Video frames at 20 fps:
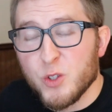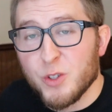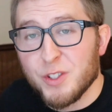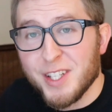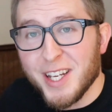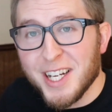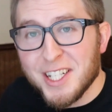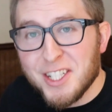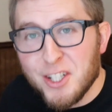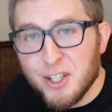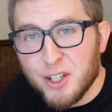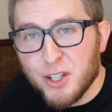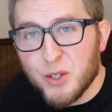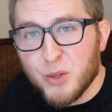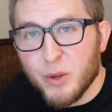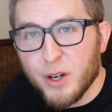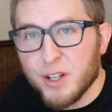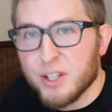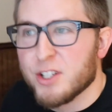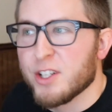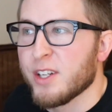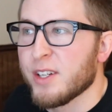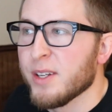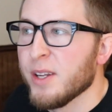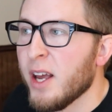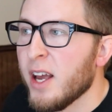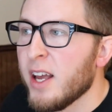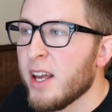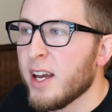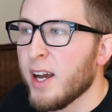So this is actually a good
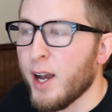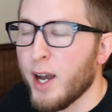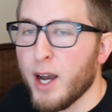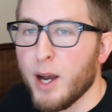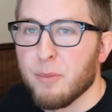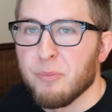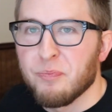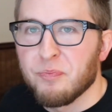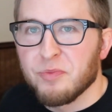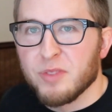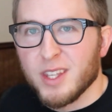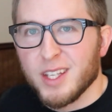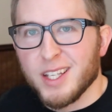question. Um,